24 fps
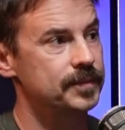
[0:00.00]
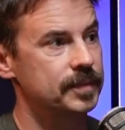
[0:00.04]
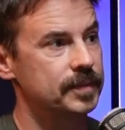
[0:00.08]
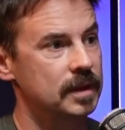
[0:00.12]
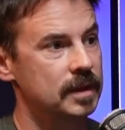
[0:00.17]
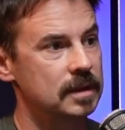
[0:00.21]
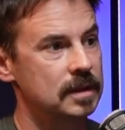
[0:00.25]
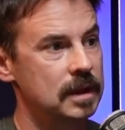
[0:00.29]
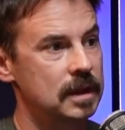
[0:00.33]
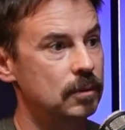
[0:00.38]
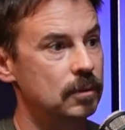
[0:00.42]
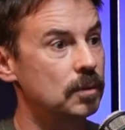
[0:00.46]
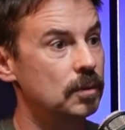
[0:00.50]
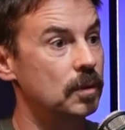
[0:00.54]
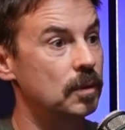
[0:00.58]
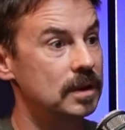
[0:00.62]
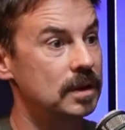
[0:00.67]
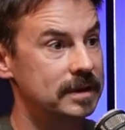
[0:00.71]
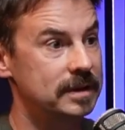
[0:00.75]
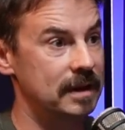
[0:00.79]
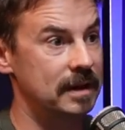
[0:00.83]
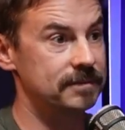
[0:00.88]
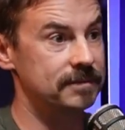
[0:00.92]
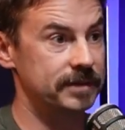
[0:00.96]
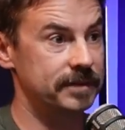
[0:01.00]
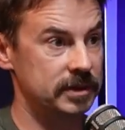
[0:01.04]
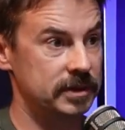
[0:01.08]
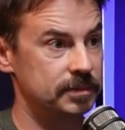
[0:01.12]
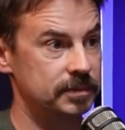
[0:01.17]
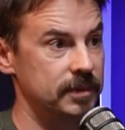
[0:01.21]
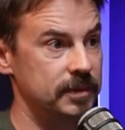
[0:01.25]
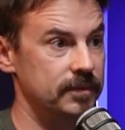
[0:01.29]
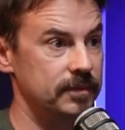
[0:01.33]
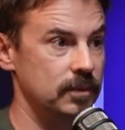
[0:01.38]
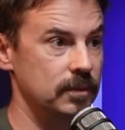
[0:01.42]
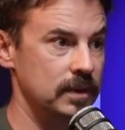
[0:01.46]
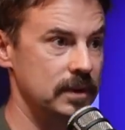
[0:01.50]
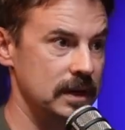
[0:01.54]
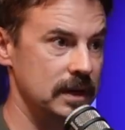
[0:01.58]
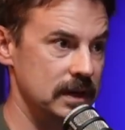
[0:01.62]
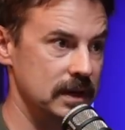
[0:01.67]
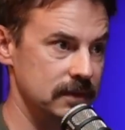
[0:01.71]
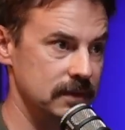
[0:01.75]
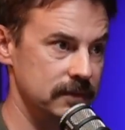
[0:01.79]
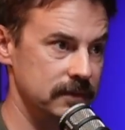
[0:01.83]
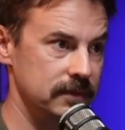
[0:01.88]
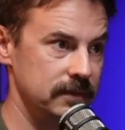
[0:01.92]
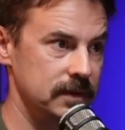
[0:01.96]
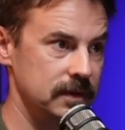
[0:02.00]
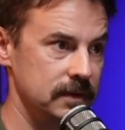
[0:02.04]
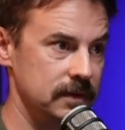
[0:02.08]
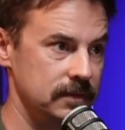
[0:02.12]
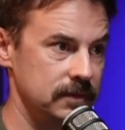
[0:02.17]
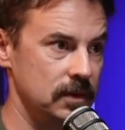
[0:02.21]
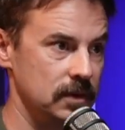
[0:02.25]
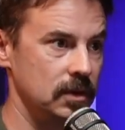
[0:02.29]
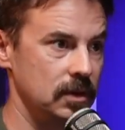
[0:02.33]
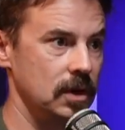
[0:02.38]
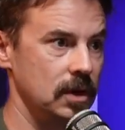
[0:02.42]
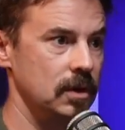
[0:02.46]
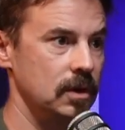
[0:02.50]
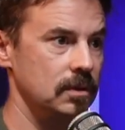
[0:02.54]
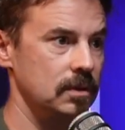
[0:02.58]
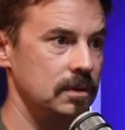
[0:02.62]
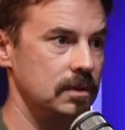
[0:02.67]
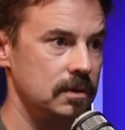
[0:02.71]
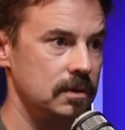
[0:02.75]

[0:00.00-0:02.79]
they would want that fixed before they give the loan.